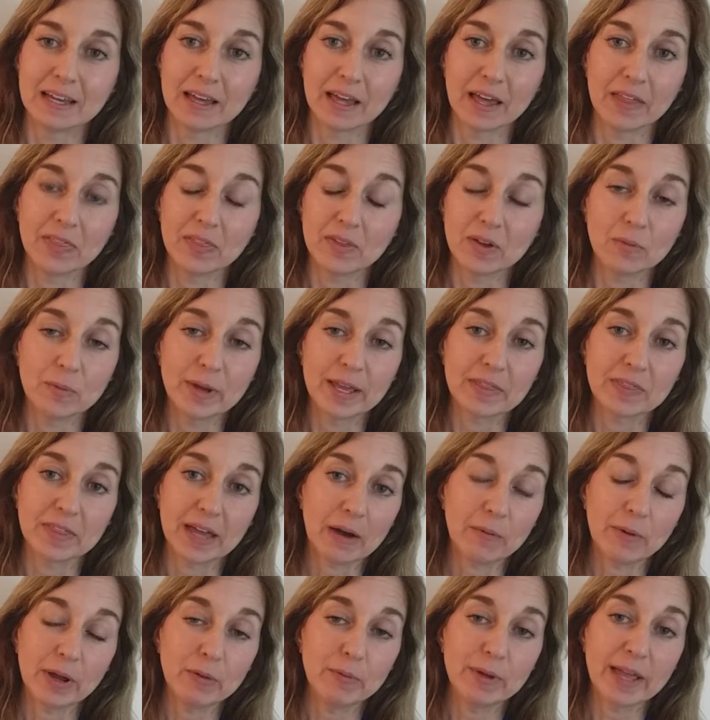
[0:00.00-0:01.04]
And
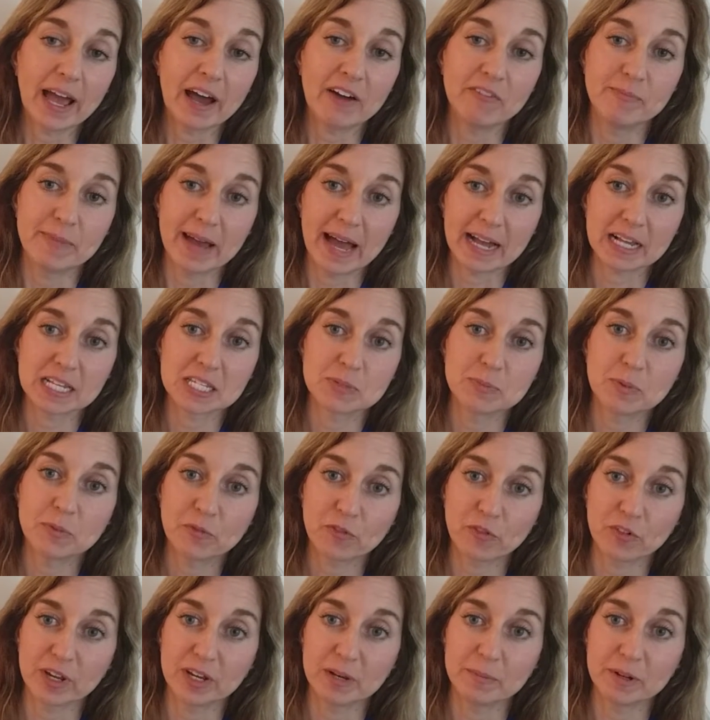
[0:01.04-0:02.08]
that way we have maximum
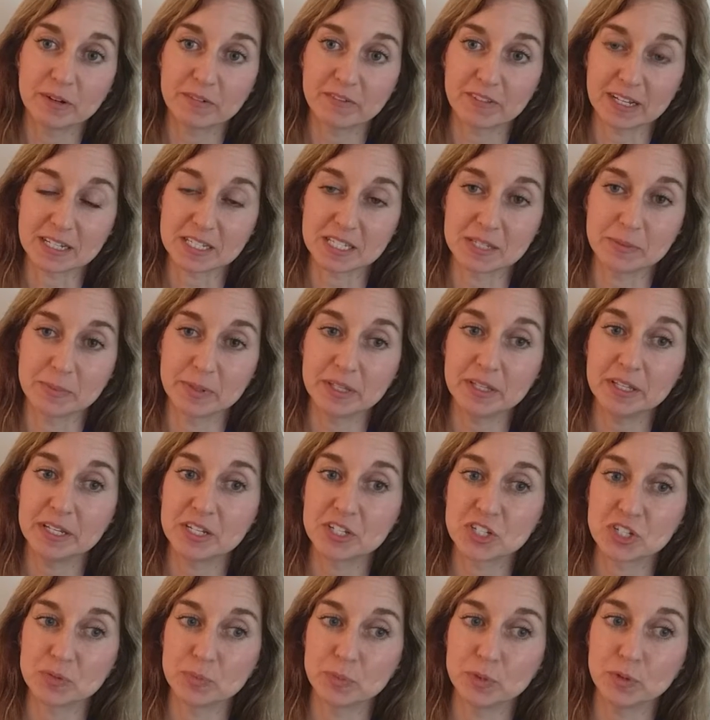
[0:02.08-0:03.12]
freedom and flexibility
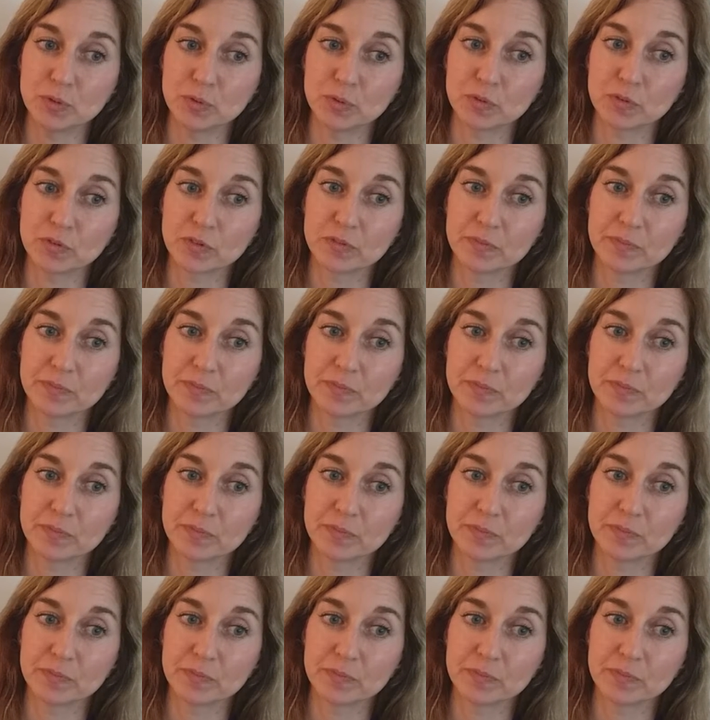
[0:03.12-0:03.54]
to move.